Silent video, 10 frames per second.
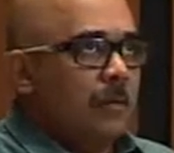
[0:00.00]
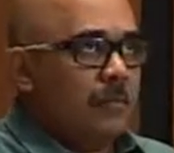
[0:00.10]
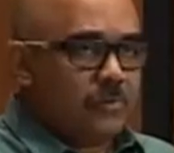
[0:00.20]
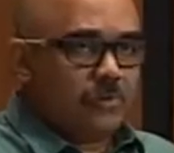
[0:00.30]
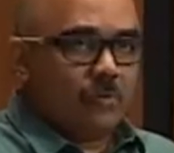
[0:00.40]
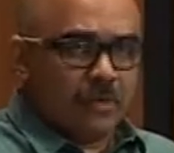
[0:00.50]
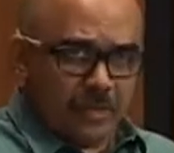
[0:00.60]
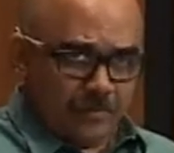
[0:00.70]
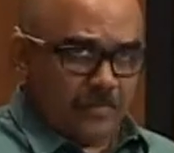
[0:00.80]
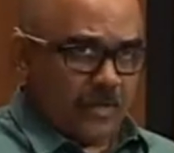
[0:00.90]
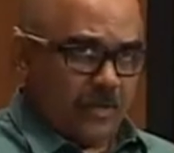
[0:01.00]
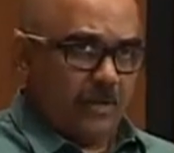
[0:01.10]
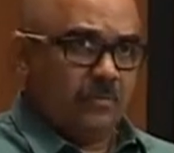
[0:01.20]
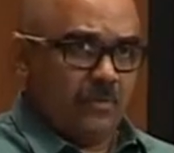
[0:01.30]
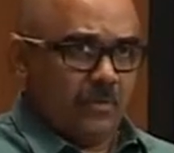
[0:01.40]
But slowly
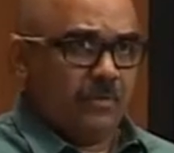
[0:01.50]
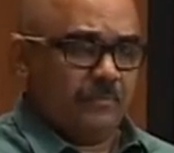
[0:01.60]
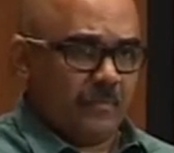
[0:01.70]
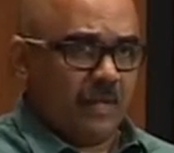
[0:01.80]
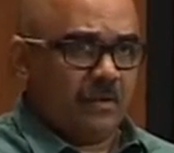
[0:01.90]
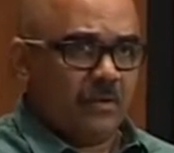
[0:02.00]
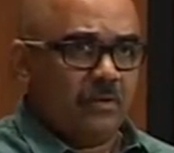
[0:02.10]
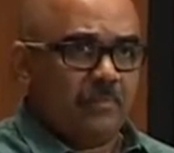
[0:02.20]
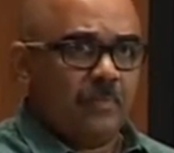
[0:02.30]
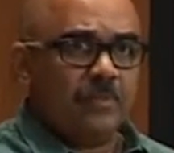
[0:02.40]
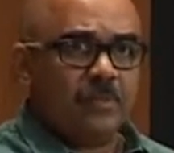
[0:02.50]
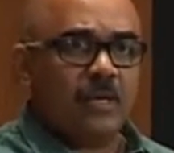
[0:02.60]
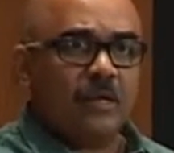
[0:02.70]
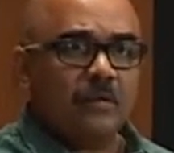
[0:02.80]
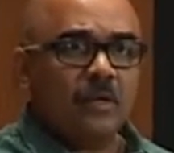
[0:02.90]
around the you know, people
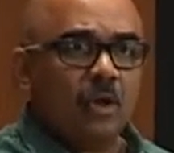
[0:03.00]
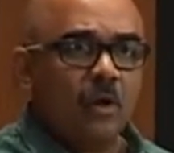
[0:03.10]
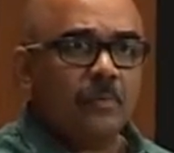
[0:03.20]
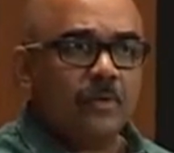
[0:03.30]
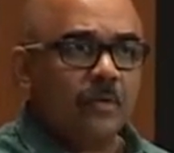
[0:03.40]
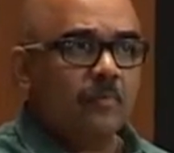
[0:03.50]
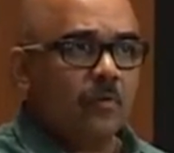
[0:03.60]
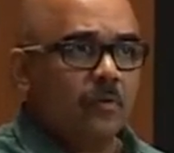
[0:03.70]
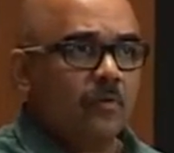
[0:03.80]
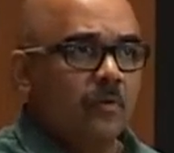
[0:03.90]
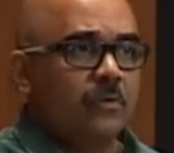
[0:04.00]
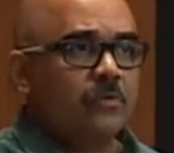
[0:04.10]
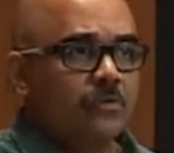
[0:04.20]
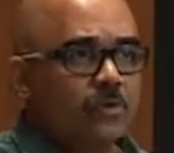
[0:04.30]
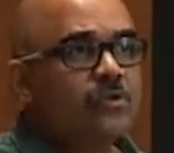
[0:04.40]
started incorporating more
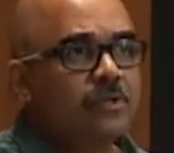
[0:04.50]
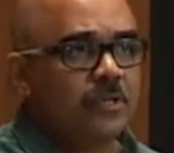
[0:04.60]
social